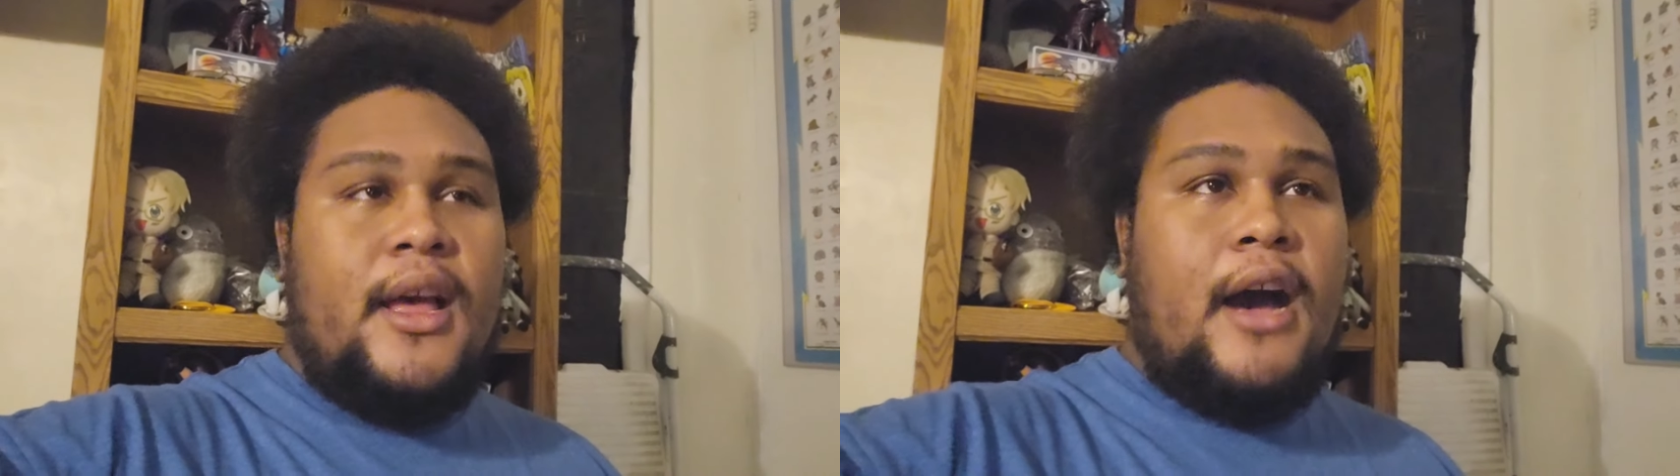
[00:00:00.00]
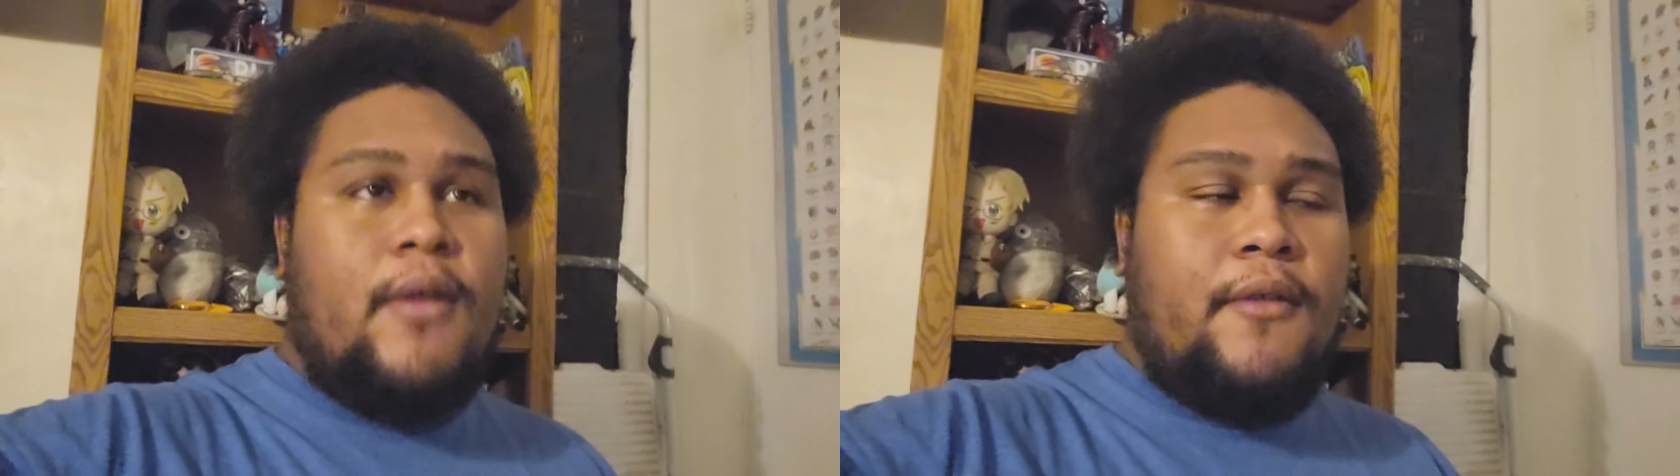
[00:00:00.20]

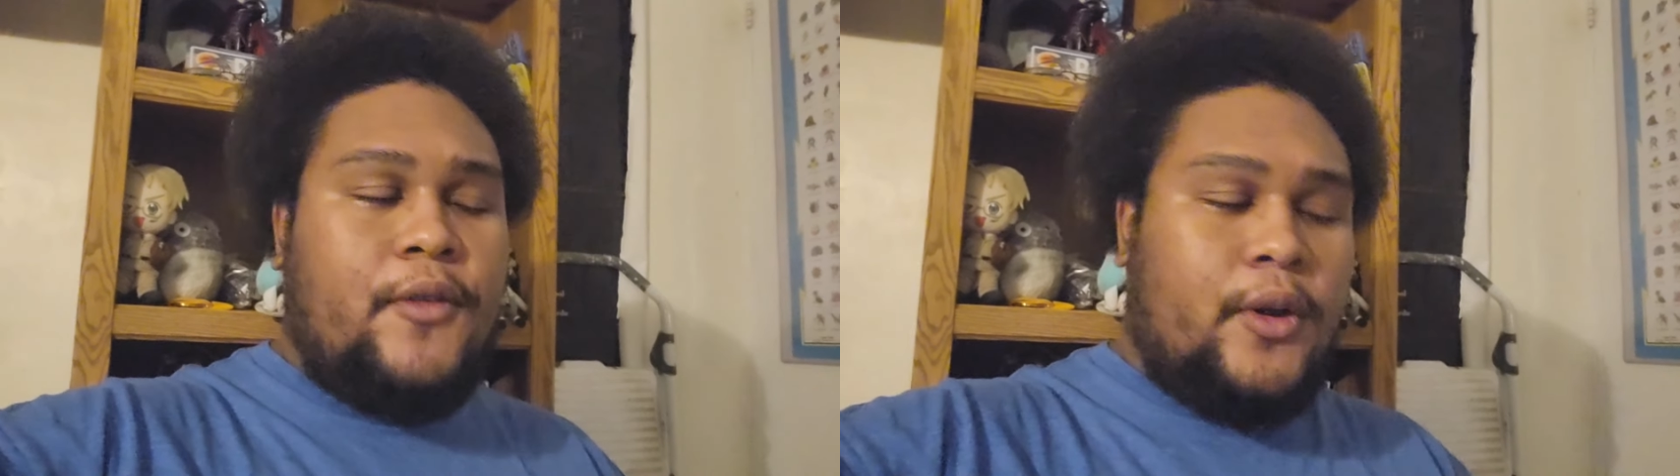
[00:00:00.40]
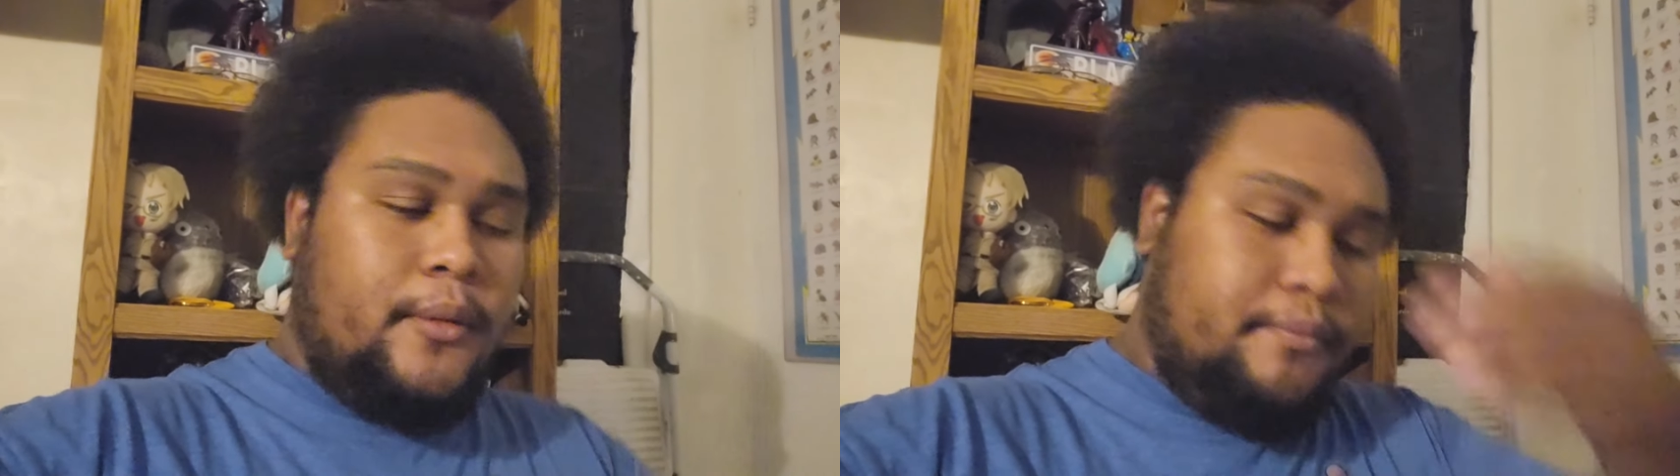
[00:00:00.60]

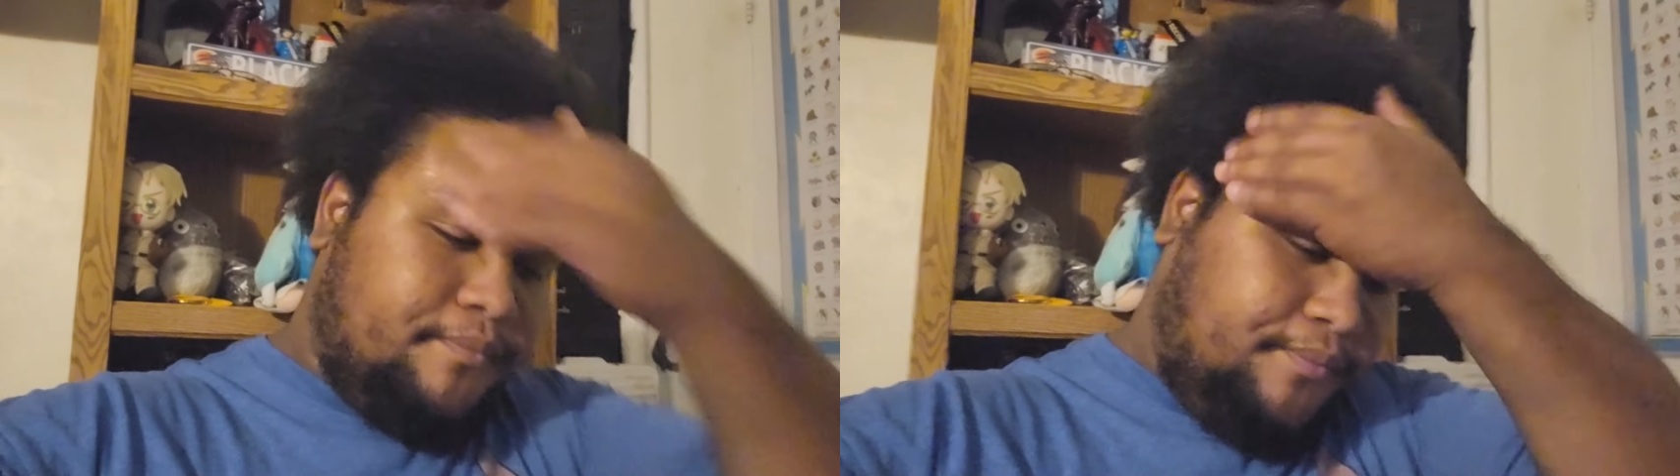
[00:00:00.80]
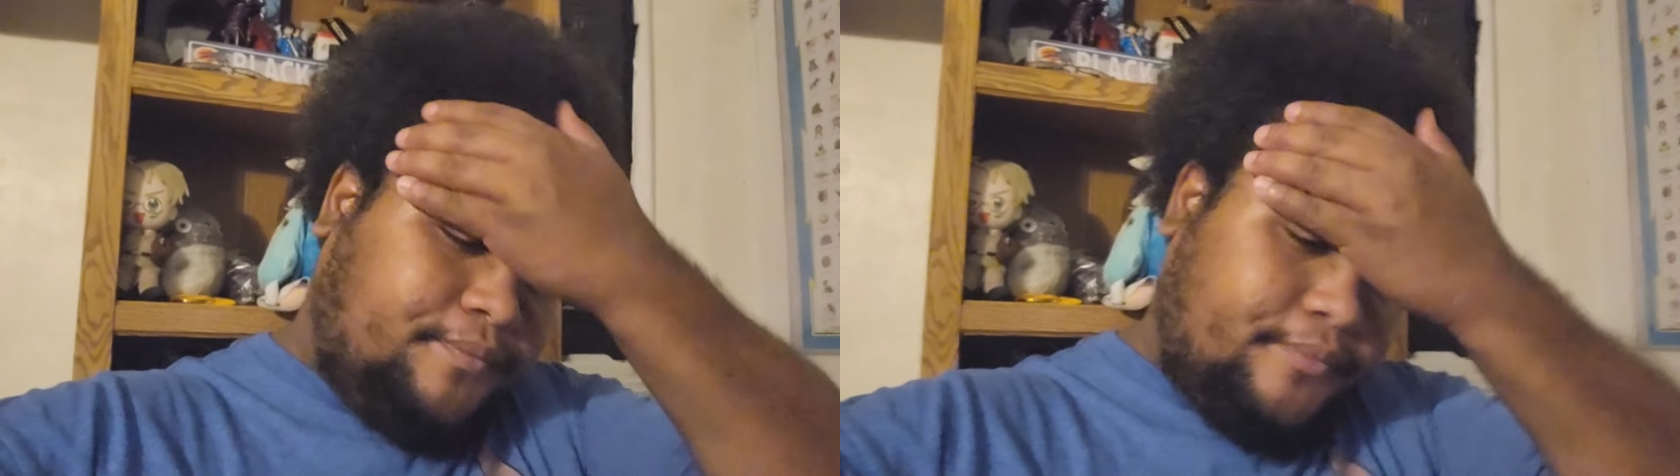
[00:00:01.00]
However,
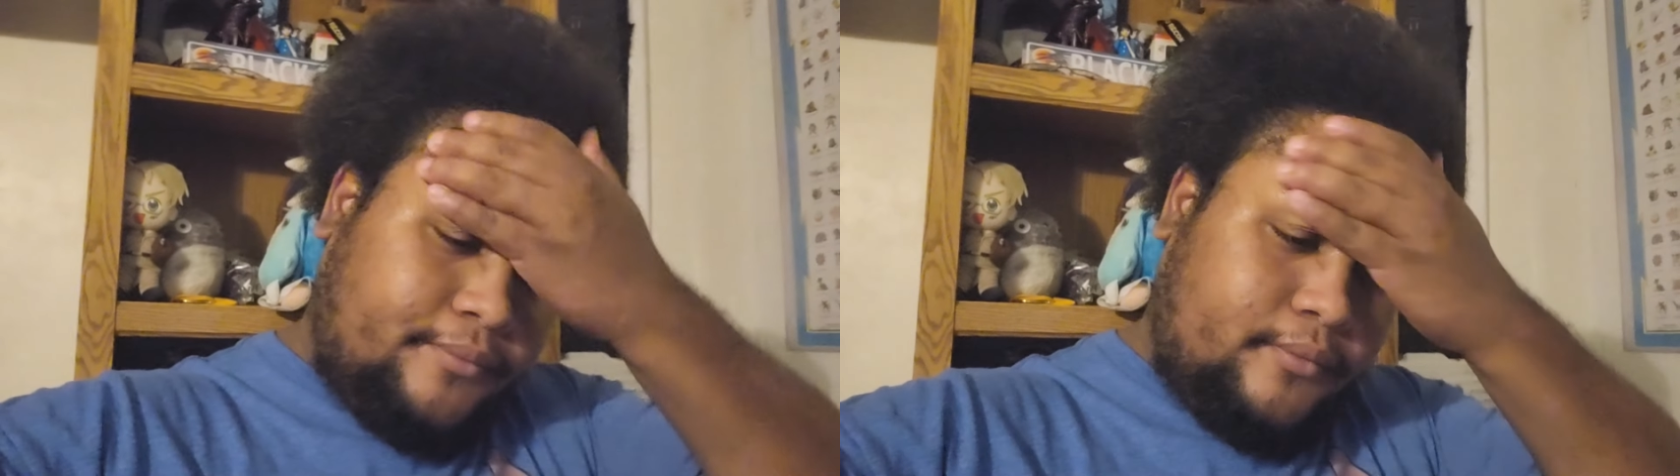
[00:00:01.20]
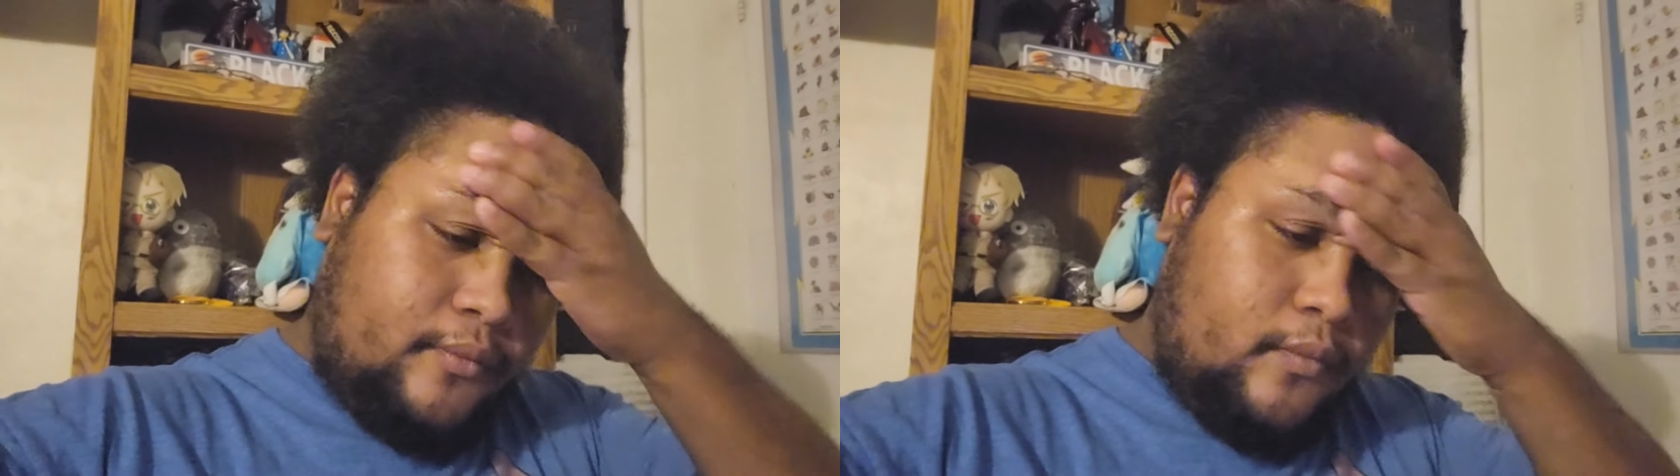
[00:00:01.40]

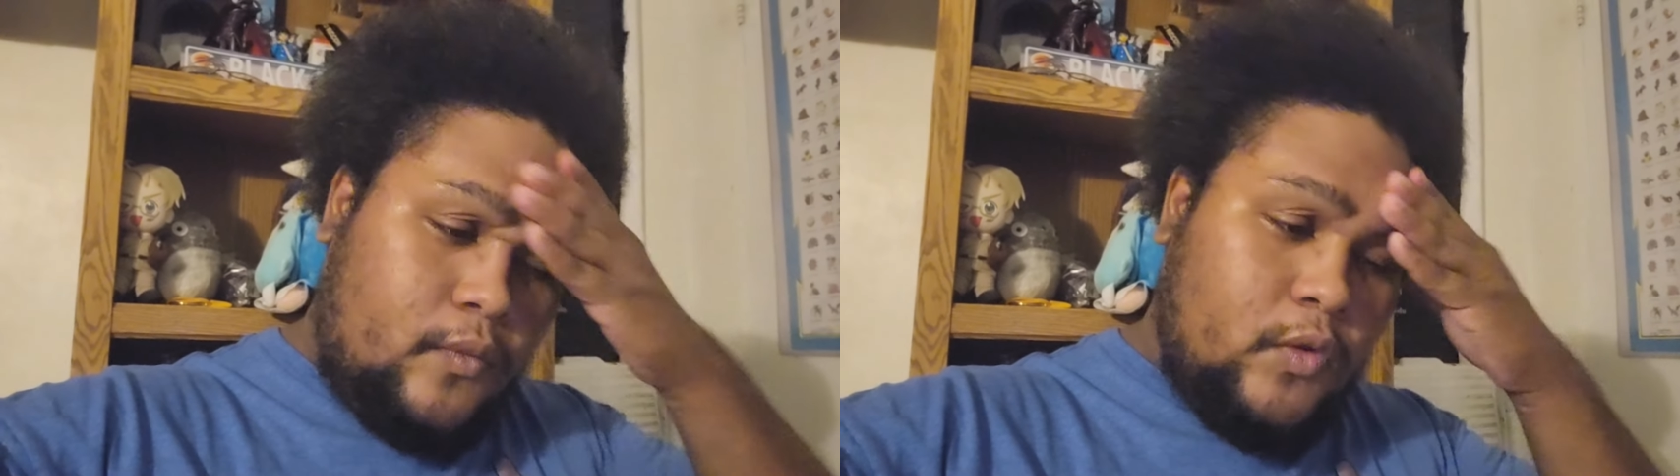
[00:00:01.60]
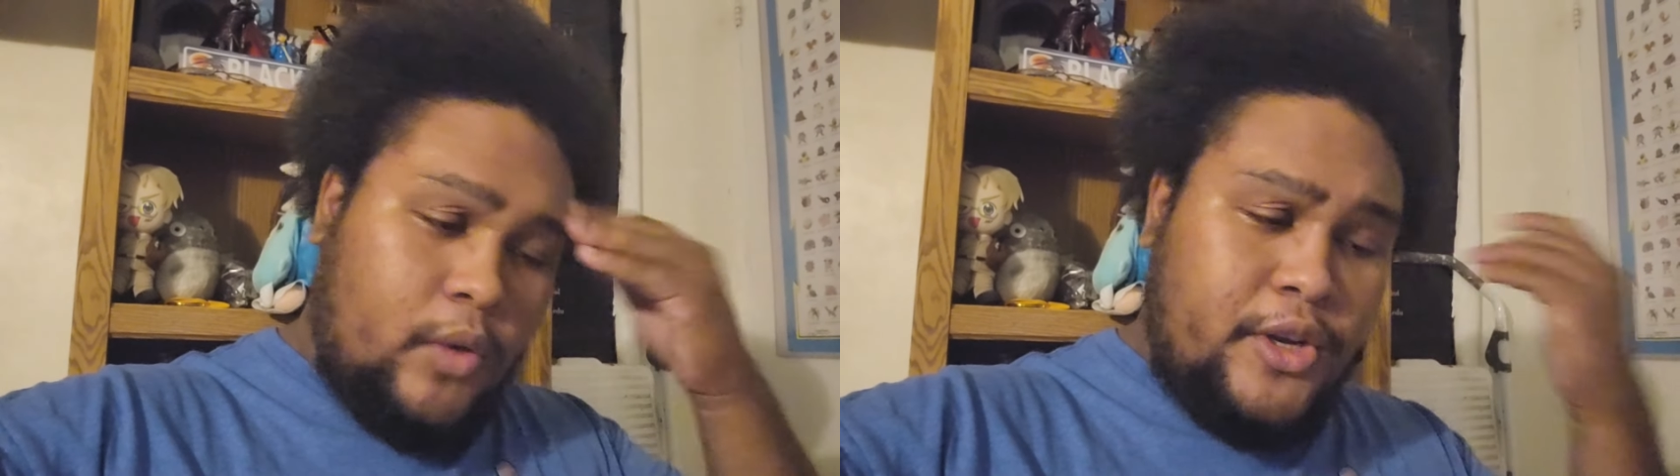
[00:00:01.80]

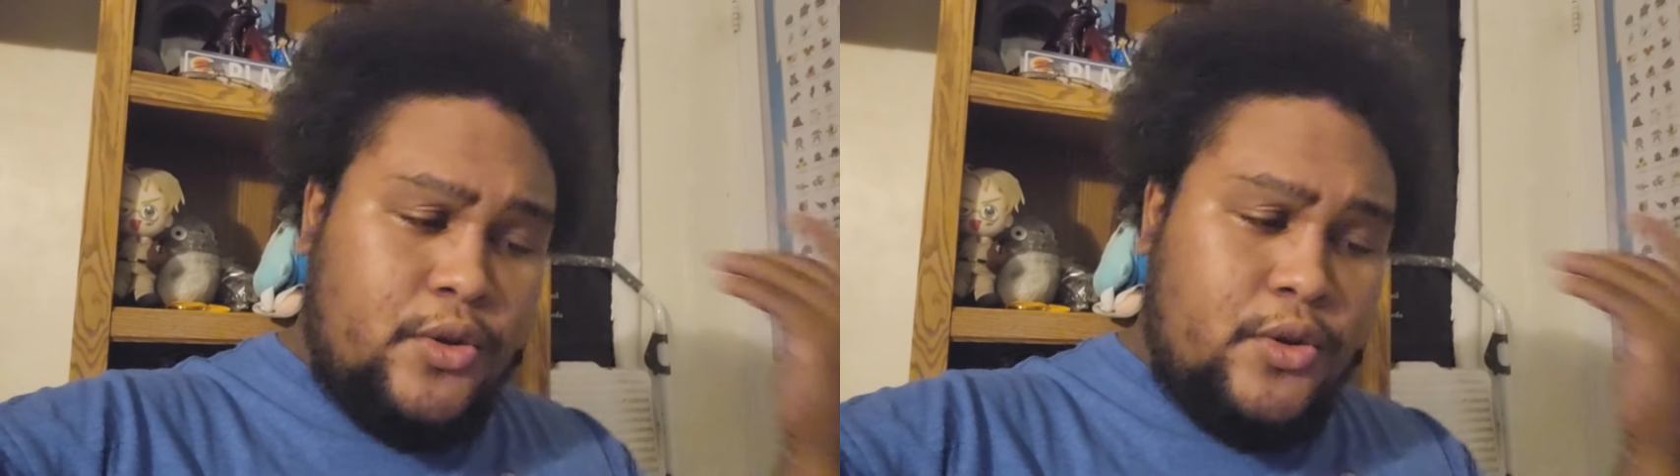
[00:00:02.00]
when